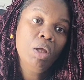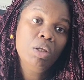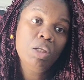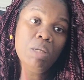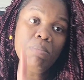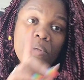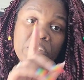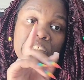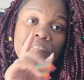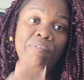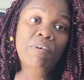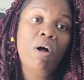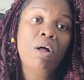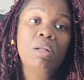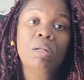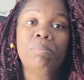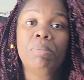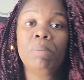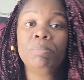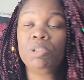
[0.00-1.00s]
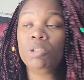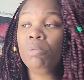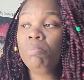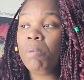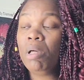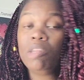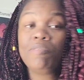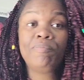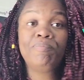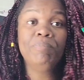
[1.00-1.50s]
You must have fallen and bumped your
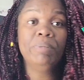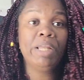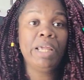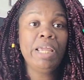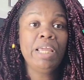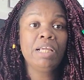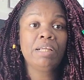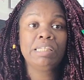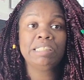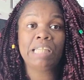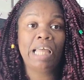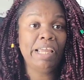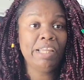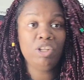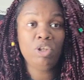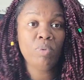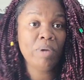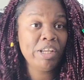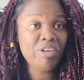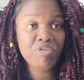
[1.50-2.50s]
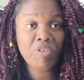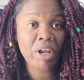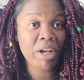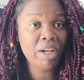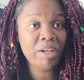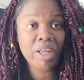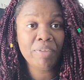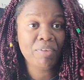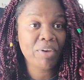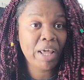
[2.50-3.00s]
mother head because I you ain't
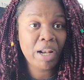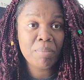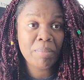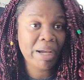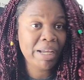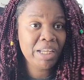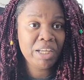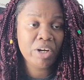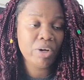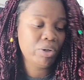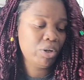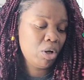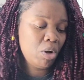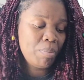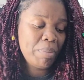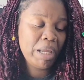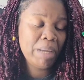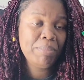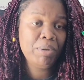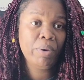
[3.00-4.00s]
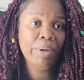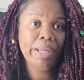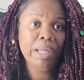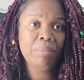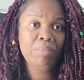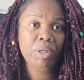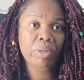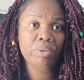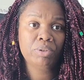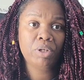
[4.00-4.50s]
draining nothing out of my ear. No ma'am, no
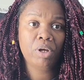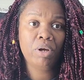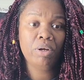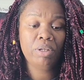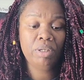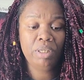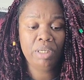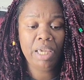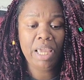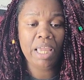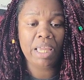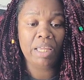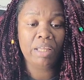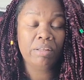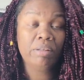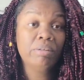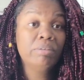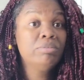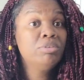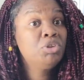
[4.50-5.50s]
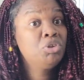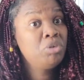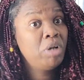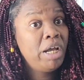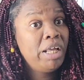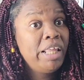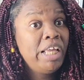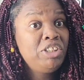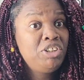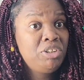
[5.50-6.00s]
ham, no turkey.
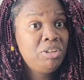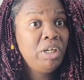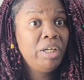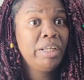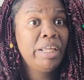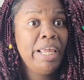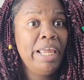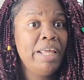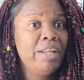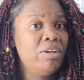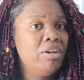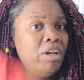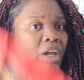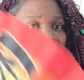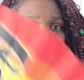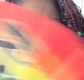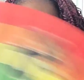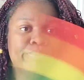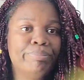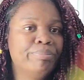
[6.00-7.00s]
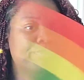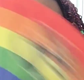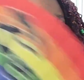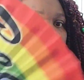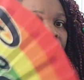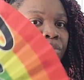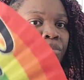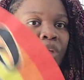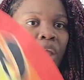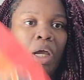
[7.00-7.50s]
Try that again. No,
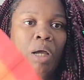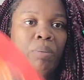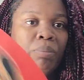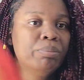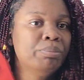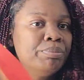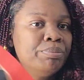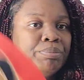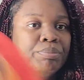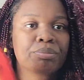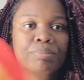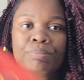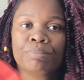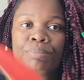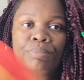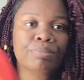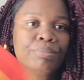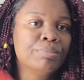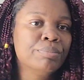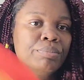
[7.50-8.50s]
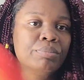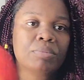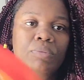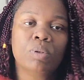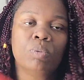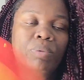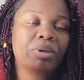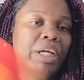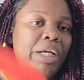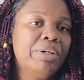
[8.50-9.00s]
no. Mm-mm.
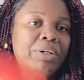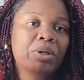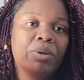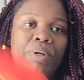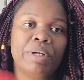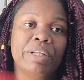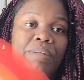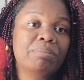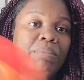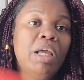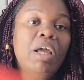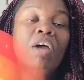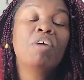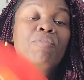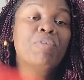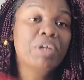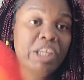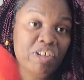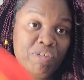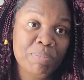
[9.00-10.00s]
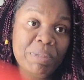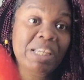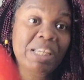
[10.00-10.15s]
We're not doing it. Forgive